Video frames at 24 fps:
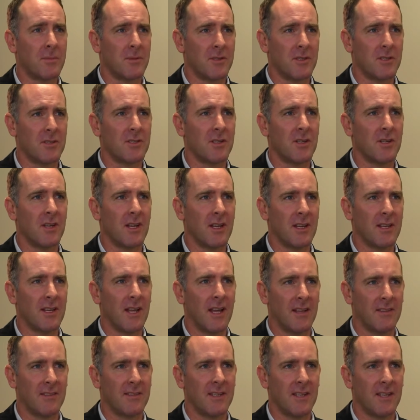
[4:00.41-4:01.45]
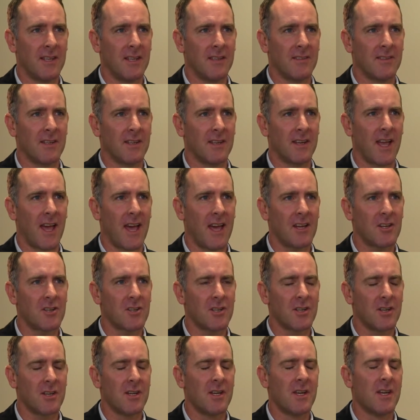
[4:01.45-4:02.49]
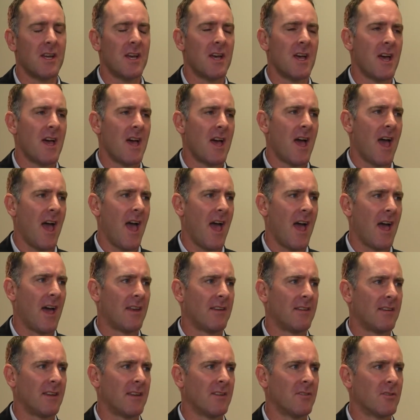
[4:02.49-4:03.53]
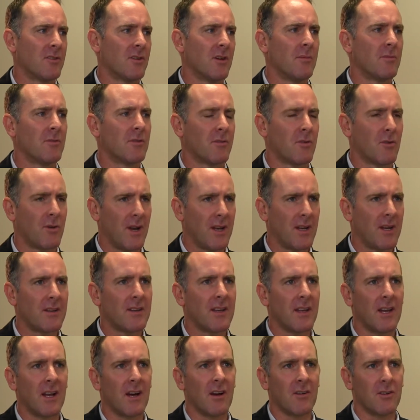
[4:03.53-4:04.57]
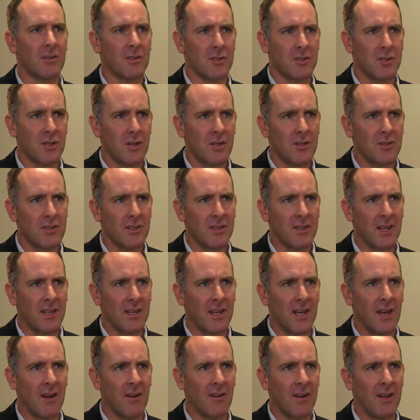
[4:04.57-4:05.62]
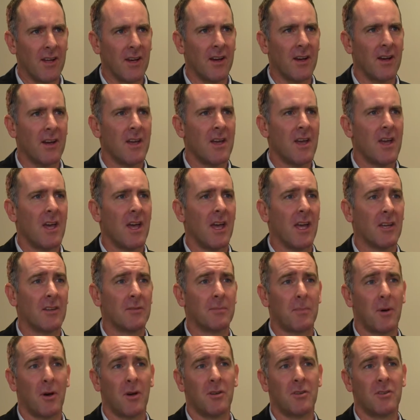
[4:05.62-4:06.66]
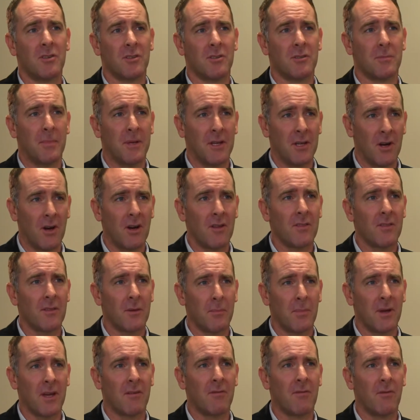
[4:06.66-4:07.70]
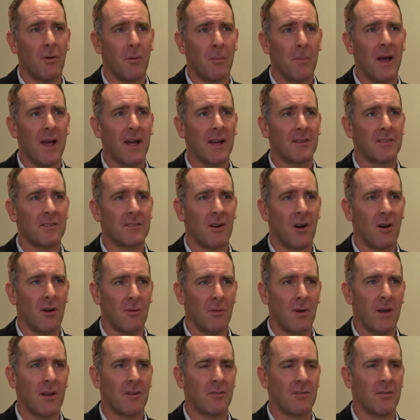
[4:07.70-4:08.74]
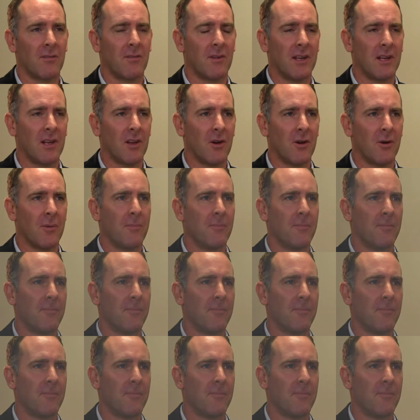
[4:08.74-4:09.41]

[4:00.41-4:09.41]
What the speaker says: position in NCDs and cash, and in terms of credit and our concerns in that area, exposures beyond the big 4 banks are relatively low.